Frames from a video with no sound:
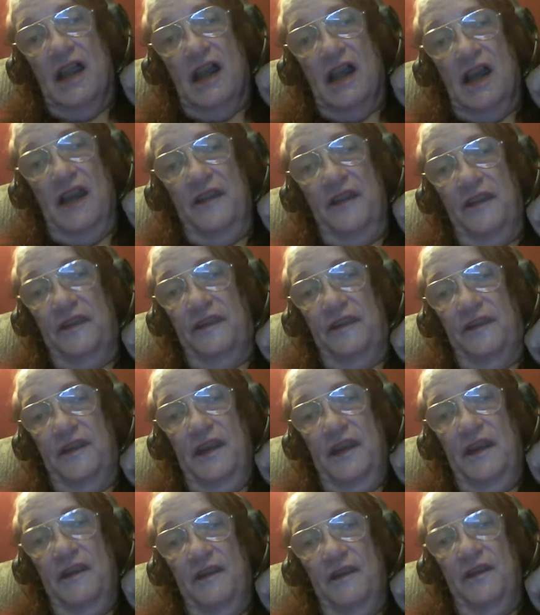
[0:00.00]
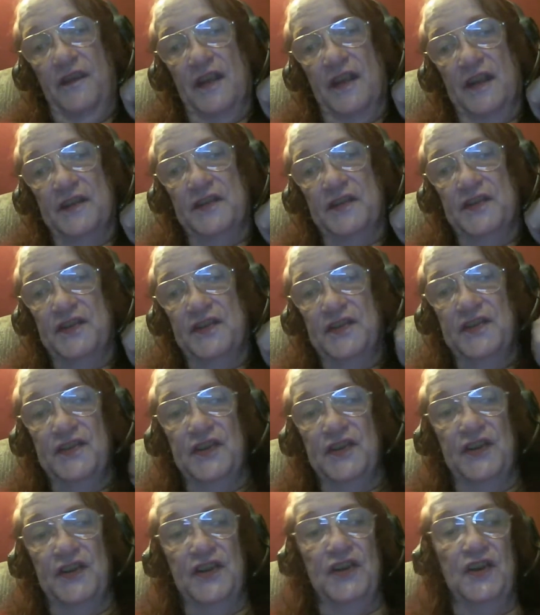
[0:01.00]
I think
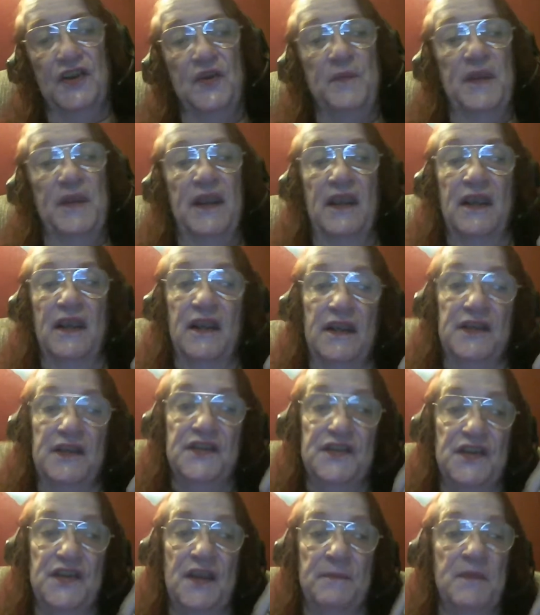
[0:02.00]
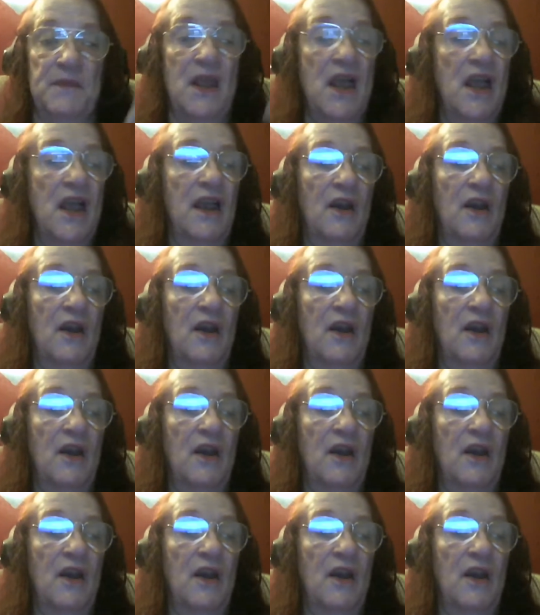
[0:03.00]
that's going to be it, except